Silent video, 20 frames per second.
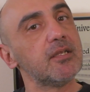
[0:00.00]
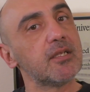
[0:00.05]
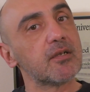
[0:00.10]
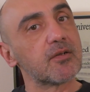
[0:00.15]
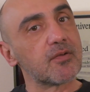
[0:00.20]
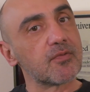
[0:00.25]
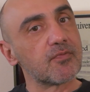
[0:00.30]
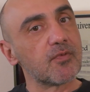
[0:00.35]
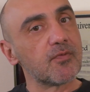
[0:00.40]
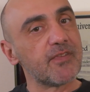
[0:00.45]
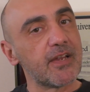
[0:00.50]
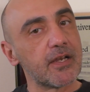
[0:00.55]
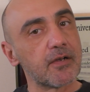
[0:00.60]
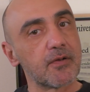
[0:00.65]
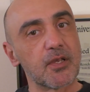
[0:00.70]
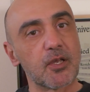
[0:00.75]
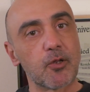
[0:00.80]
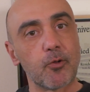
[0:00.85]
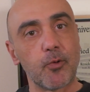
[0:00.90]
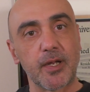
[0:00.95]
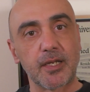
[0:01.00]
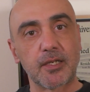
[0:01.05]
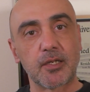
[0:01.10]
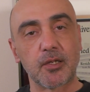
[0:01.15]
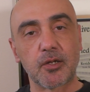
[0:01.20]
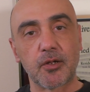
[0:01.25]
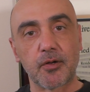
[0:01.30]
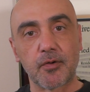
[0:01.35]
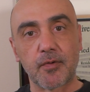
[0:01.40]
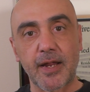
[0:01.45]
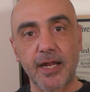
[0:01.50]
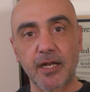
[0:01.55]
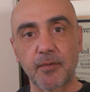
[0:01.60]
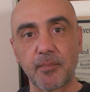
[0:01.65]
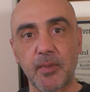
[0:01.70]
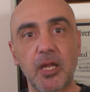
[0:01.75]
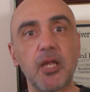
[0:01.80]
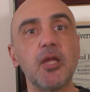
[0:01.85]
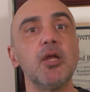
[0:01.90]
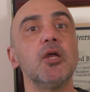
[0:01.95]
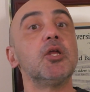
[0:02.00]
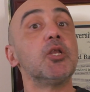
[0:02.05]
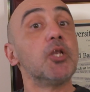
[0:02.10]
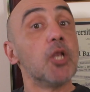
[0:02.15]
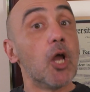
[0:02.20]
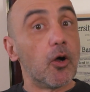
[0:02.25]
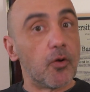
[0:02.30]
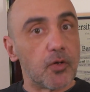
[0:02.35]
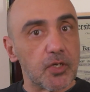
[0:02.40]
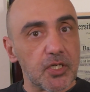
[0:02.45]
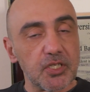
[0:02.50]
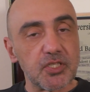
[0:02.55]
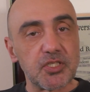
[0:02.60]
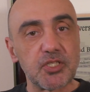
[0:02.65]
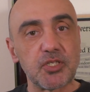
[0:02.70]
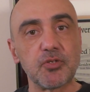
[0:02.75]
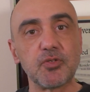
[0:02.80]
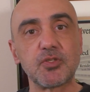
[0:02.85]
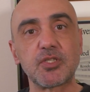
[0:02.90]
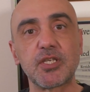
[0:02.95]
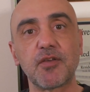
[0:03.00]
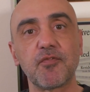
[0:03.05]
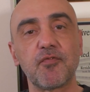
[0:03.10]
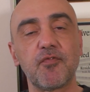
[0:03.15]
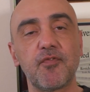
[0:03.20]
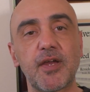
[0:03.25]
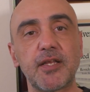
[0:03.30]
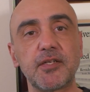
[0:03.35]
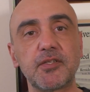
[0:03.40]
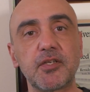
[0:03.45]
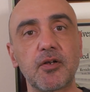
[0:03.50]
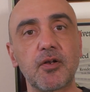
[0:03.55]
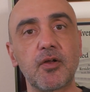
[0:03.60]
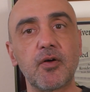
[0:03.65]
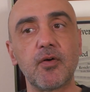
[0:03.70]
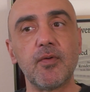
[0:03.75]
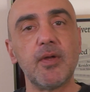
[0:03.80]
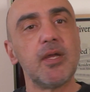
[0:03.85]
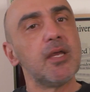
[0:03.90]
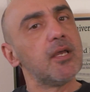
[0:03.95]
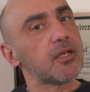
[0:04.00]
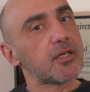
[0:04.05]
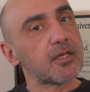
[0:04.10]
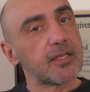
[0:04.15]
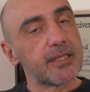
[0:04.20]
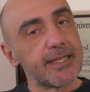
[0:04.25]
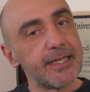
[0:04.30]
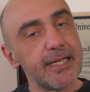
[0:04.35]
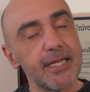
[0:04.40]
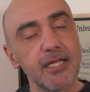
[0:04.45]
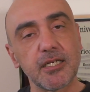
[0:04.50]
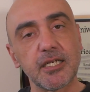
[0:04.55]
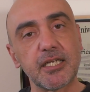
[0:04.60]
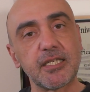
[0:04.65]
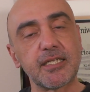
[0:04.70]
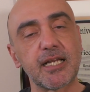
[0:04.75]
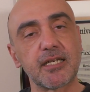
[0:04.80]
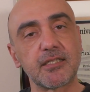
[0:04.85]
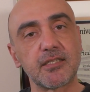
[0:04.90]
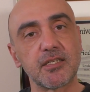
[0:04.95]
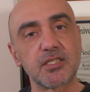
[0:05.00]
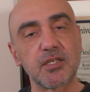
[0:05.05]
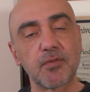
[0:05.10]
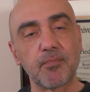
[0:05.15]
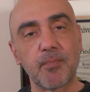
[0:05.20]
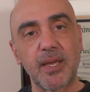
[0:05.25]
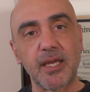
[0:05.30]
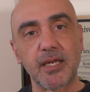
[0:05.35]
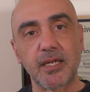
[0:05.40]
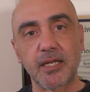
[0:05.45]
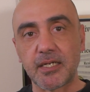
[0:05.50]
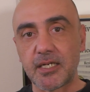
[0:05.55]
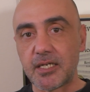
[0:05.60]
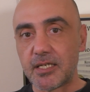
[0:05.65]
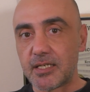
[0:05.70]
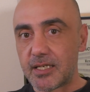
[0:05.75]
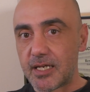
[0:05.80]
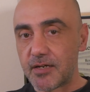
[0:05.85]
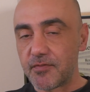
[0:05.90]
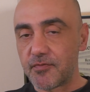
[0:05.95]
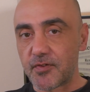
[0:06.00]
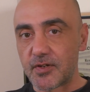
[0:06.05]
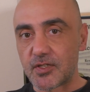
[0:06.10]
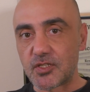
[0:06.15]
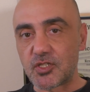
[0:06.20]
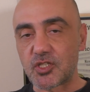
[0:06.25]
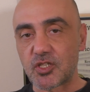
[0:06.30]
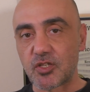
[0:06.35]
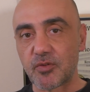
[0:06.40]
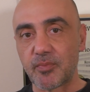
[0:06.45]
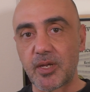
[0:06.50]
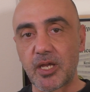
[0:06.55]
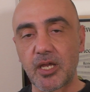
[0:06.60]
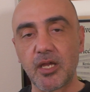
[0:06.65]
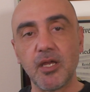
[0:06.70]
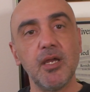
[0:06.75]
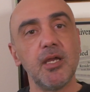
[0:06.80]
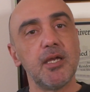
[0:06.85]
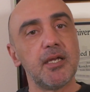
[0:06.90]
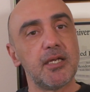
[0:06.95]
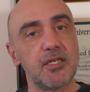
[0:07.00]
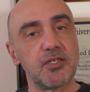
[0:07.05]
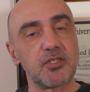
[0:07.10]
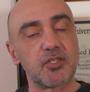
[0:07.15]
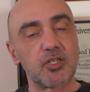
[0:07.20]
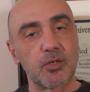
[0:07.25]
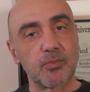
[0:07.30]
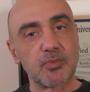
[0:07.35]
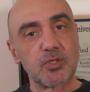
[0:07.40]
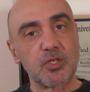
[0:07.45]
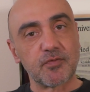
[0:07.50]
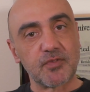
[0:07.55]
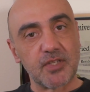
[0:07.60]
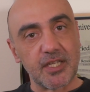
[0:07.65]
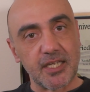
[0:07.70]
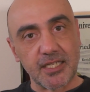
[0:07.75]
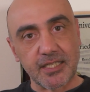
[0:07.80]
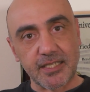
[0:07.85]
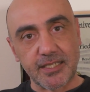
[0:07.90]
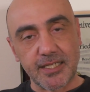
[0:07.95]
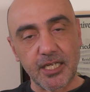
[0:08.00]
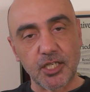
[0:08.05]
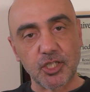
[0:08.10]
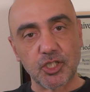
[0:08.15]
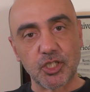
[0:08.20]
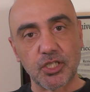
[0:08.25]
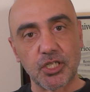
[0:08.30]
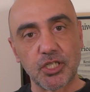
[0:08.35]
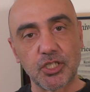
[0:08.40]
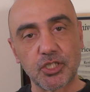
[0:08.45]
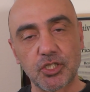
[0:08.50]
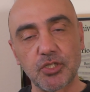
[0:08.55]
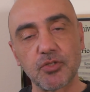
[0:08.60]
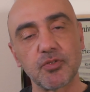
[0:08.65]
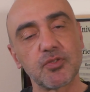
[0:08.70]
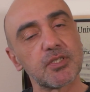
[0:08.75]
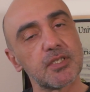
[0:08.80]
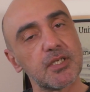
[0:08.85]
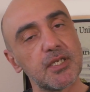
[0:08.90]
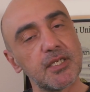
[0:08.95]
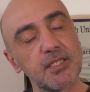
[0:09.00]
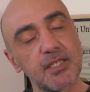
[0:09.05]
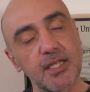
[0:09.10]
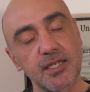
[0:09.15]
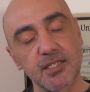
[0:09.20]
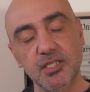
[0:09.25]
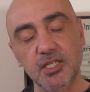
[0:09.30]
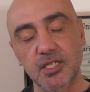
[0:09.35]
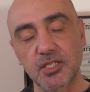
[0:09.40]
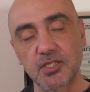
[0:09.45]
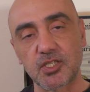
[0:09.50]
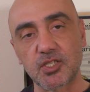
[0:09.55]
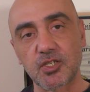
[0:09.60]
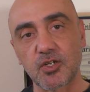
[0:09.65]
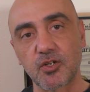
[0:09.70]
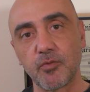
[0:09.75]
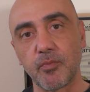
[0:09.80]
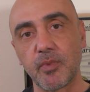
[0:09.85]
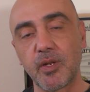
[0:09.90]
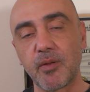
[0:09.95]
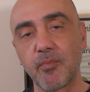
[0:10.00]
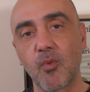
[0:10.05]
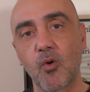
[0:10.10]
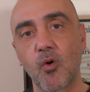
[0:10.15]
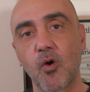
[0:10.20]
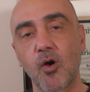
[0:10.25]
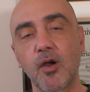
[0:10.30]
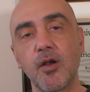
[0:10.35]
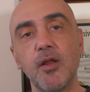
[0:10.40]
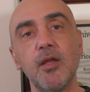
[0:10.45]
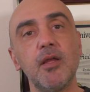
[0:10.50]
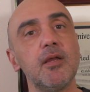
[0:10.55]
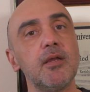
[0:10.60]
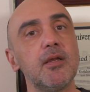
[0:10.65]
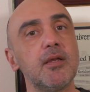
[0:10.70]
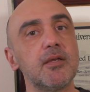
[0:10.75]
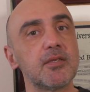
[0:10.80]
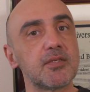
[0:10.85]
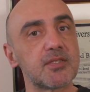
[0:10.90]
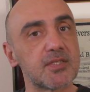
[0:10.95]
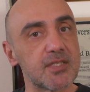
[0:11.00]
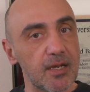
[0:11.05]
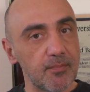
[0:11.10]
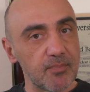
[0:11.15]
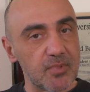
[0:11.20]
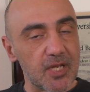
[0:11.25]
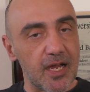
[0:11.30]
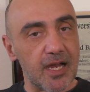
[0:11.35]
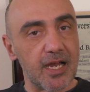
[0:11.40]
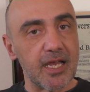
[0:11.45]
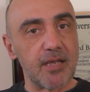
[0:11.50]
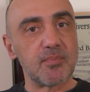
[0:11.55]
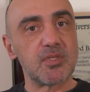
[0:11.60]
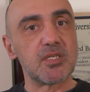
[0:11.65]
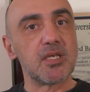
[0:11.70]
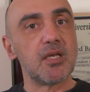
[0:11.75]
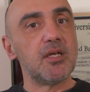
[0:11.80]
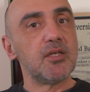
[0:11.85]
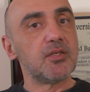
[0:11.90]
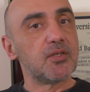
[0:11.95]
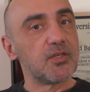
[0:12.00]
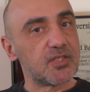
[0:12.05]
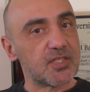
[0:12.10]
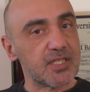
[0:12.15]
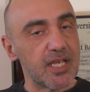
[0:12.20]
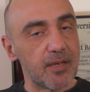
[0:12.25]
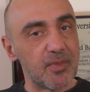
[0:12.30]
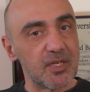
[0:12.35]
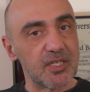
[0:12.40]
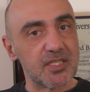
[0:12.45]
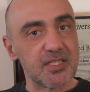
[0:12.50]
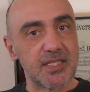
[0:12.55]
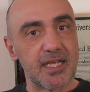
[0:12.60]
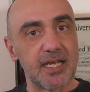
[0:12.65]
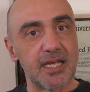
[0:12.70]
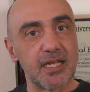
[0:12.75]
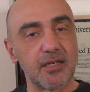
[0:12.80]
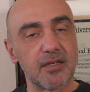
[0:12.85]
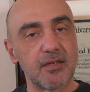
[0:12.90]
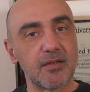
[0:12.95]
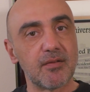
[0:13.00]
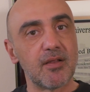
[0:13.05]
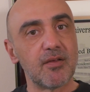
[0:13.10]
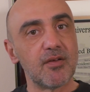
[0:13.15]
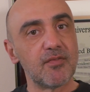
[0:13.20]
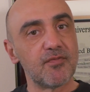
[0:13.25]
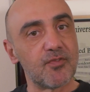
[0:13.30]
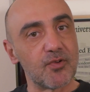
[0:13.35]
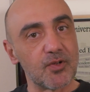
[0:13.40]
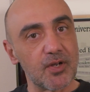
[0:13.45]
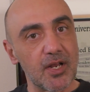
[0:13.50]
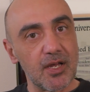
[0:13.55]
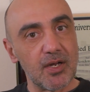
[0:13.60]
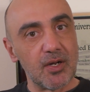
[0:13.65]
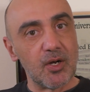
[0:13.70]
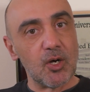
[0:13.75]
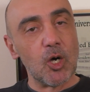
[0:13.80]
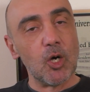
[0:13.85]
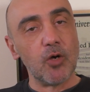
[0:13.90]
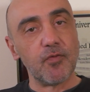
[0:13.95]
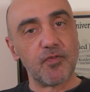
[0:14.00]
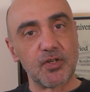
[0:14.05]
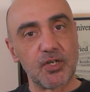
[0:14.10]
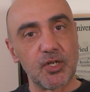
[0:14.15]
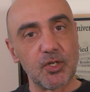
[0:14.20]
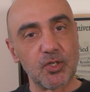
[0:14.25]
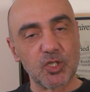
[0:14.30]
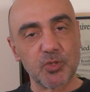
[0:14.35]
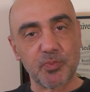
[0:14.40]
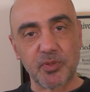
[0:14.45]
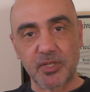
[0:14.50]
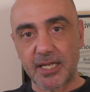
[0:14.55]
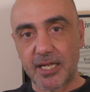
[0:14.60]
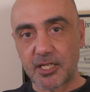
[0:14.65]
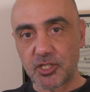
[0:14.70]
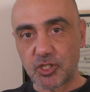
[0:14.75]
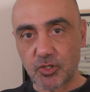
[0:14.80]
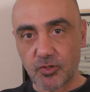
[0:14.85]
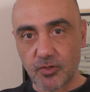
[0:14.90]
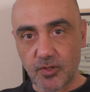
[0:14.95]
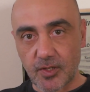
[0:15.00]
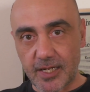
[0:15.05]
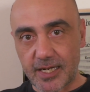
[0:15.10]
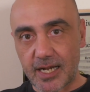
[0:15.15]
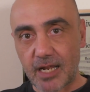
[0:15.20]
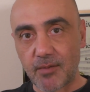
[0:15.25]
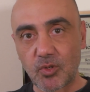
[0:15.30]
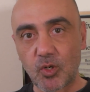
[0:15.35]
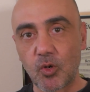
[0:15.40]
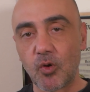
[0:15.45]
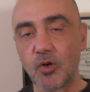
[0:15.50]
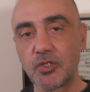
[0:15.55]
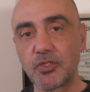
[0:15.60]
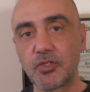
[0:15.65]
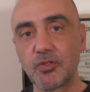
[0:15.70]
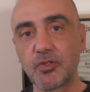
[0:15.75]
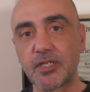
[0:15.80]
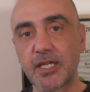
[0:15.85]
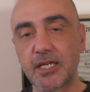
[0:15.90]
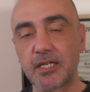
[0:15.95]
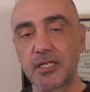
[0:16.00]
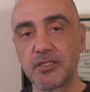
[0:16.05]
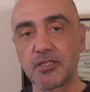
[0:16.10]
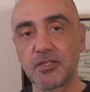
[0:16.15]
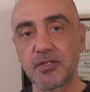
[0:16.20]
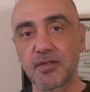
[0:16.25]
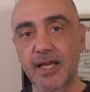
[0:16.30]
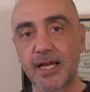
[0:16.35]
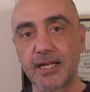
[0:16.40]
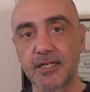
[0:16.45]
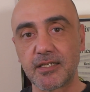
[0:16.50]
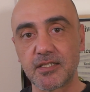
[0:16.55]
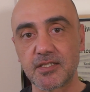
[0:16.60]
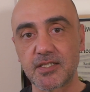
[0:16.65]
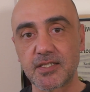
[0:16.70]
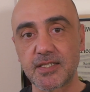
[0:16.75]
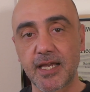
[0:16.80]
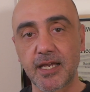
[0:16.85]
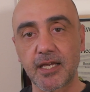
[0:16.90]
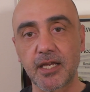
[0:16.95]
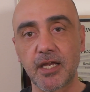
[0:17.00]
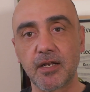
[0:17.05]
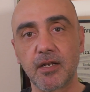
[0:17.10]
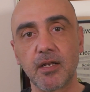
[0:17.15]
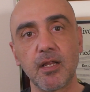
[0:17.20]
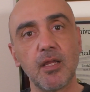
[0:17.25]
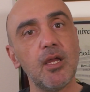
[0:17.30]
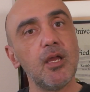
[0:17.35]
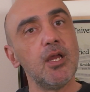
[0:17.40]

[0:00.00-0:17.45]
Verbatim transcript: They're very quick to correct me. No, he's using fentanyl. Clinically, that doesn't make any difference to me in terms of the addiction issues. It does concern me more sometimes to some extent for the overdose potential, and I'm going to get into that in a second.